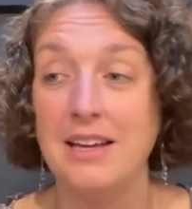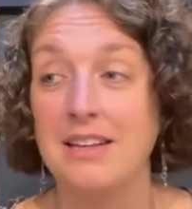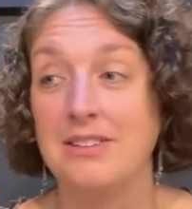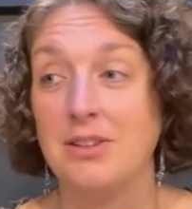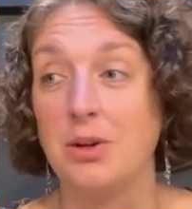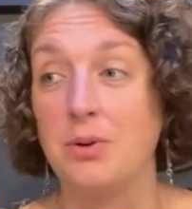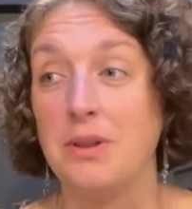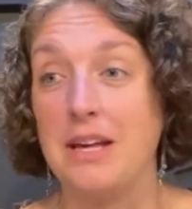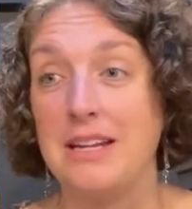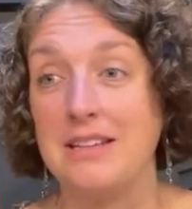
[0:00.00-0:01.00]
so
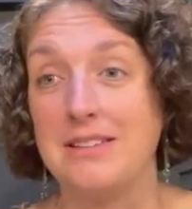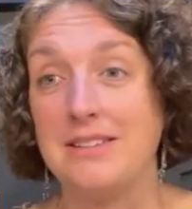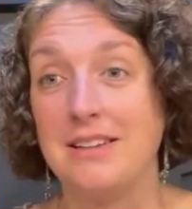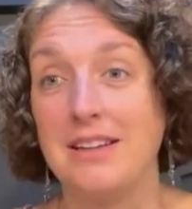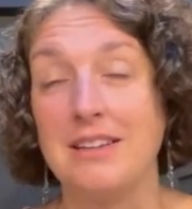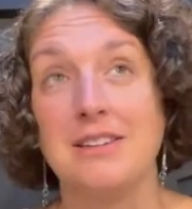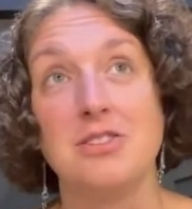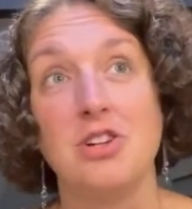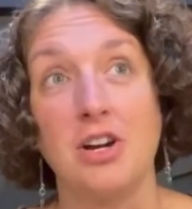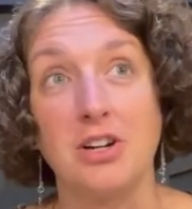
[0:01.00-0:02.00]
that it's
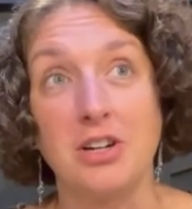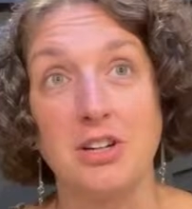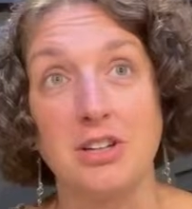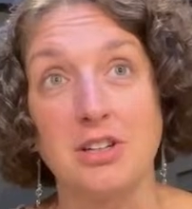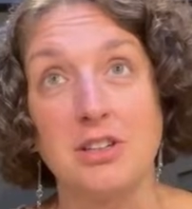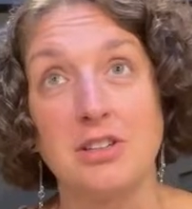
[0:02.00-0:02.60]
darker